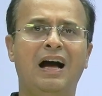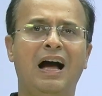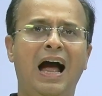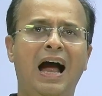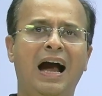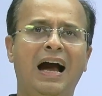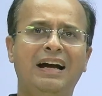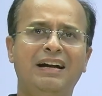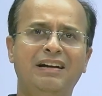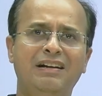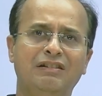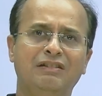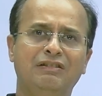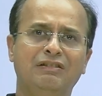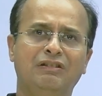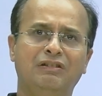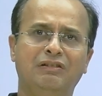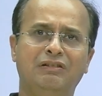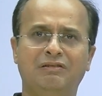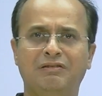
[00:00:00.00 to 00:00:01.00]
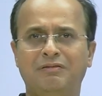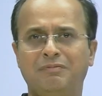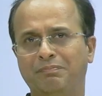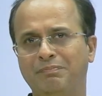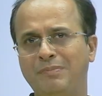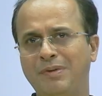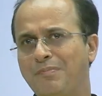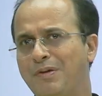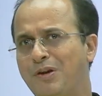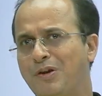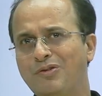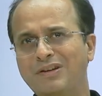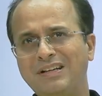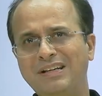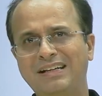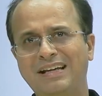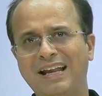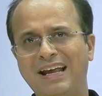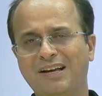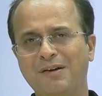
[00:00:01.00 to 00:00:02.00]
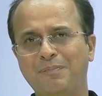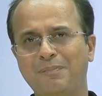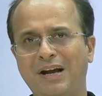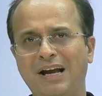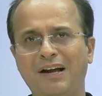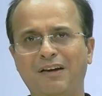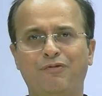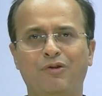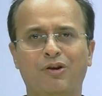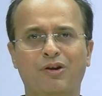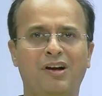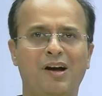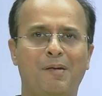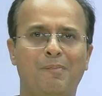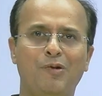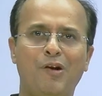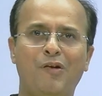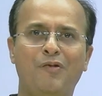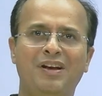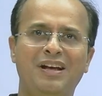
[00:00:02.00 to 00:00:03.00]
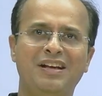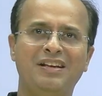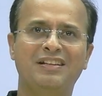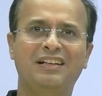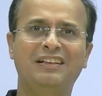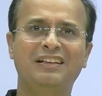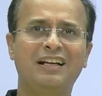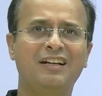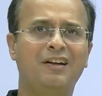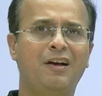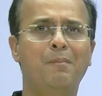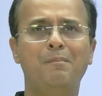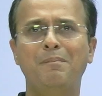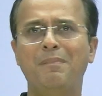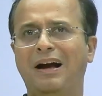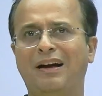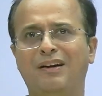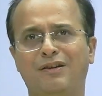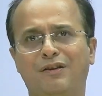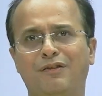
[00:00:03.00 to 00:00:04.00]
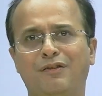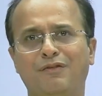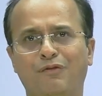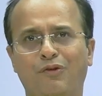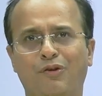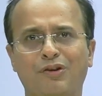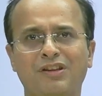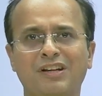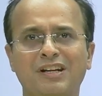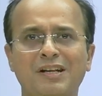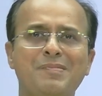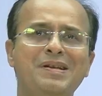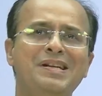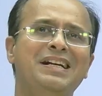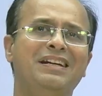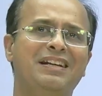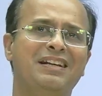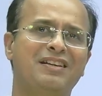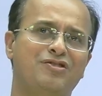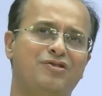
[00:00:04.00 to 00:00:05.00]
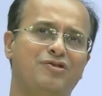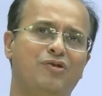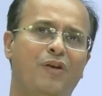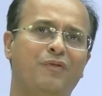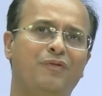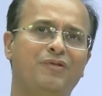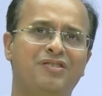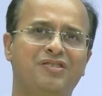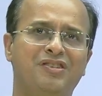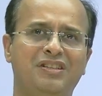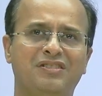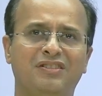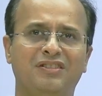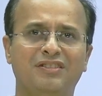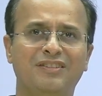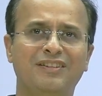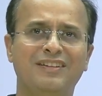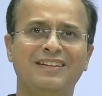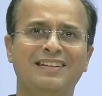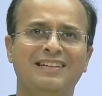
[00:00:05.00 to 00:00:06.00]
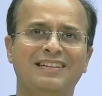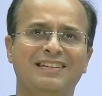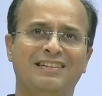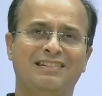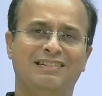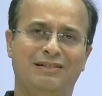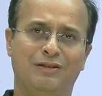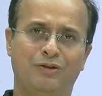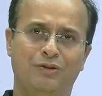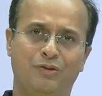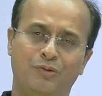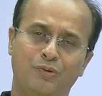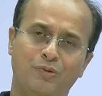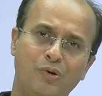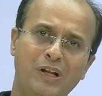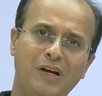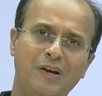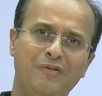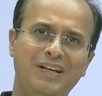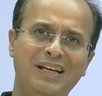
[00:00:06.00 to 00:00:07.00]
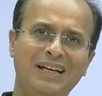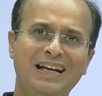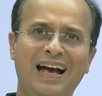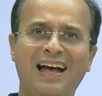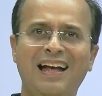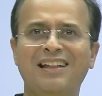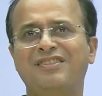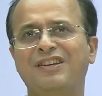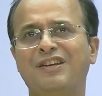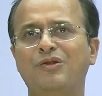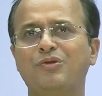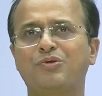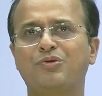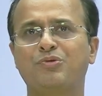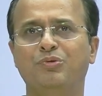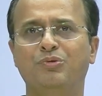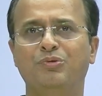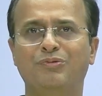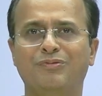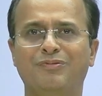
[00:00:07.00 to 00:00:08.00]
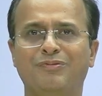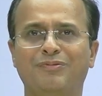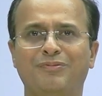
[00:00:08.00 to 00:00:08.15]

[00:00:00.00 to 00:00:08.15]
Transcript: and maybe you need to take a break for a couple of days and then come back for the remaining tests of the season. Good evening and see you soon.